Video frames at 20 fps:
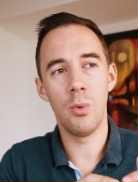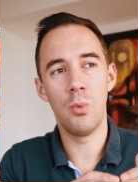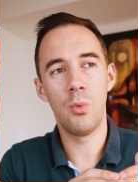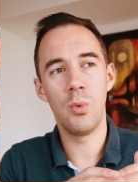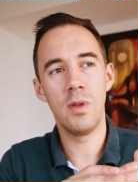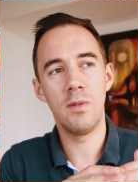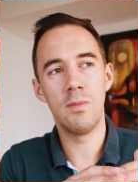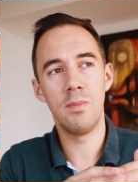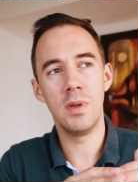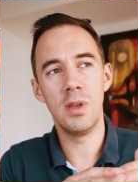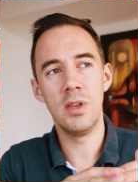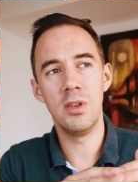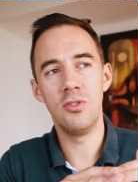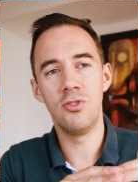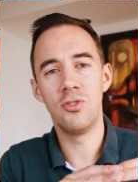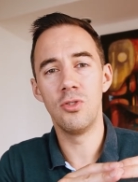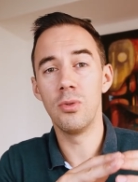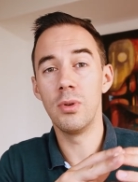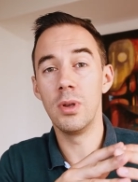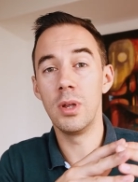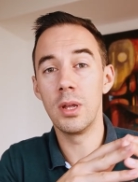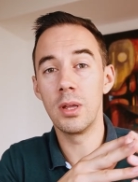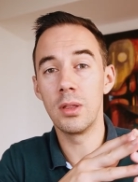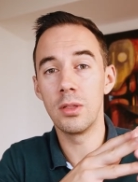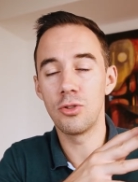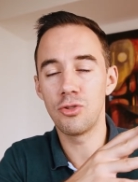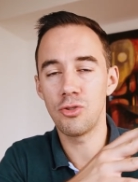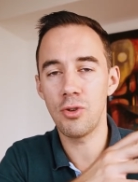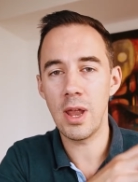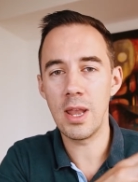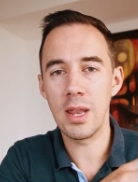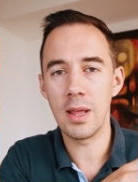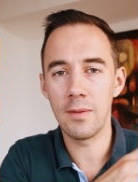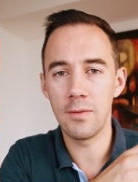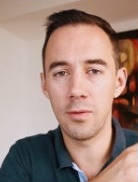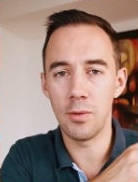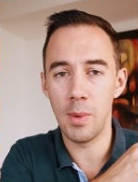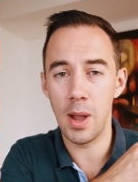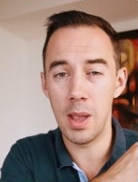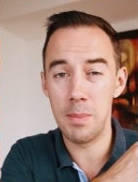we've been doing the training
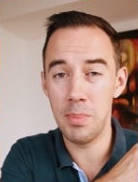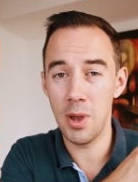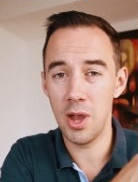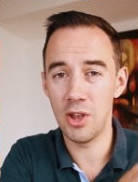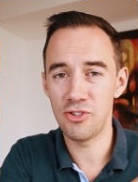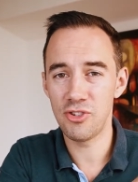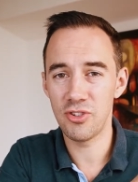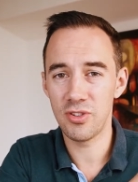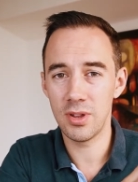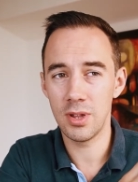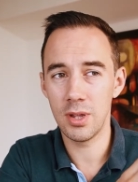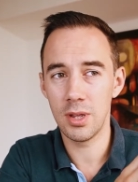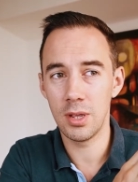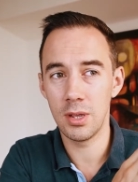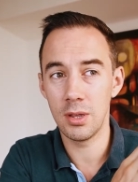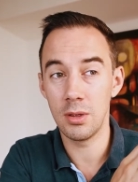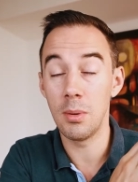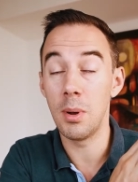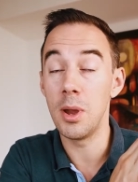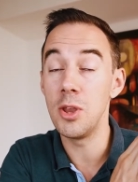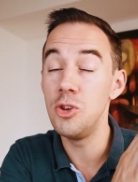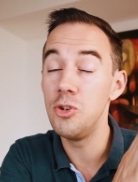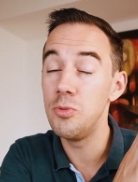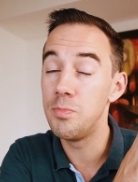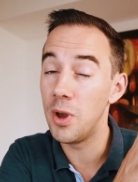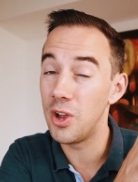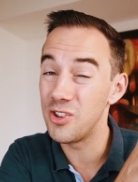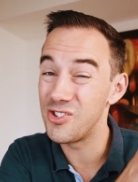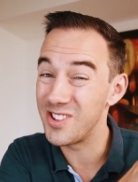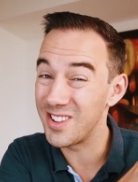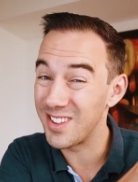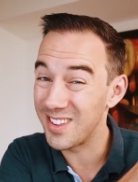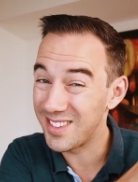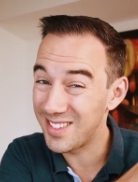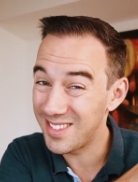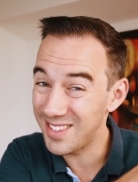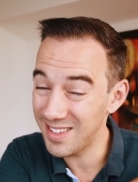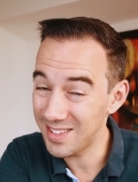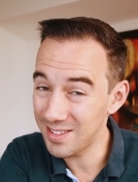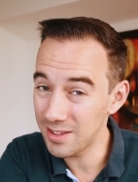for my purchasing, my new purchasing
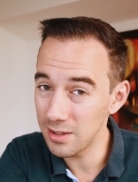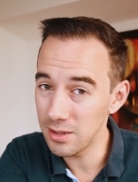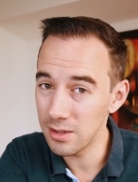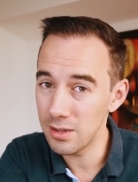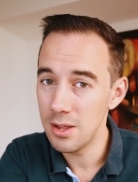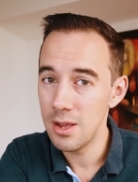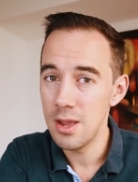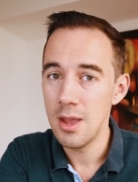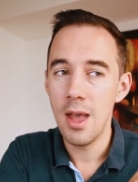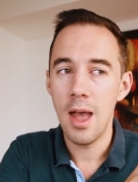assistant,